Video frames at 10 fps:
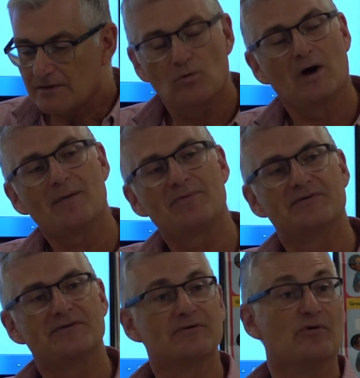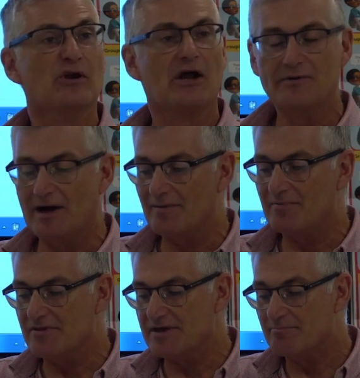What happens is it will load up
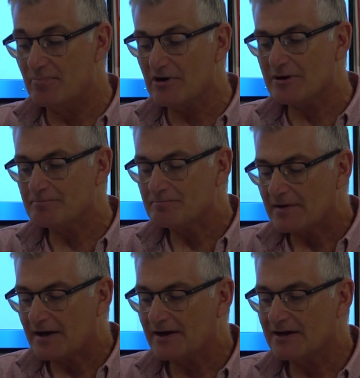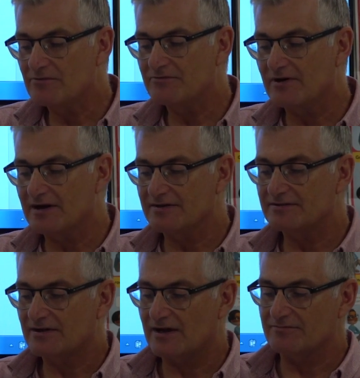the book, and I will
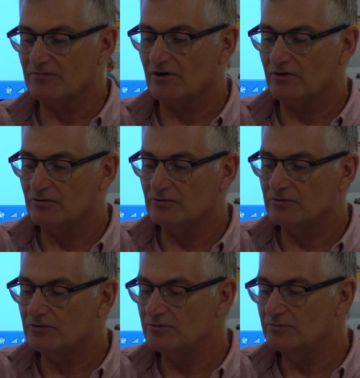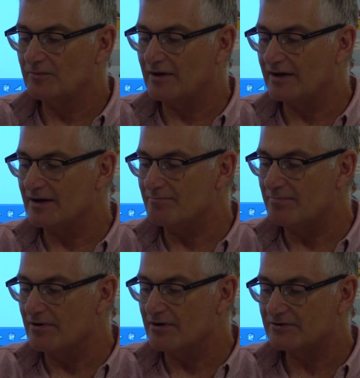find I've got all my
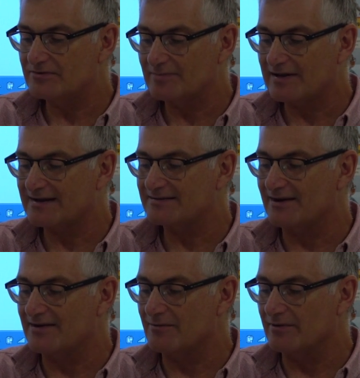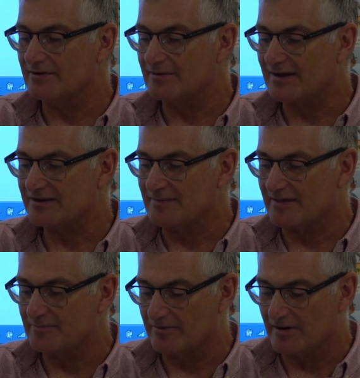books, but actually I only want Max
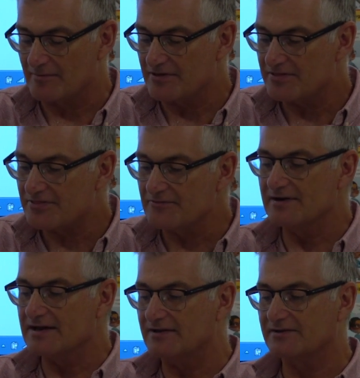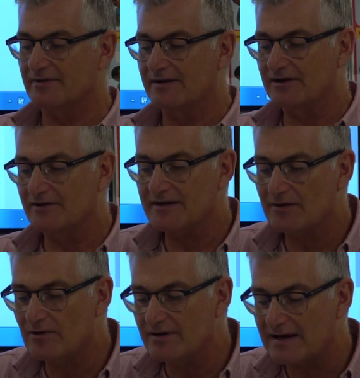Math Primary 3. So I click on that
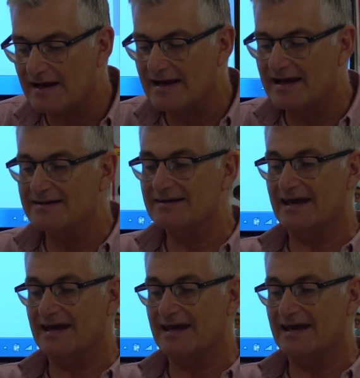one, and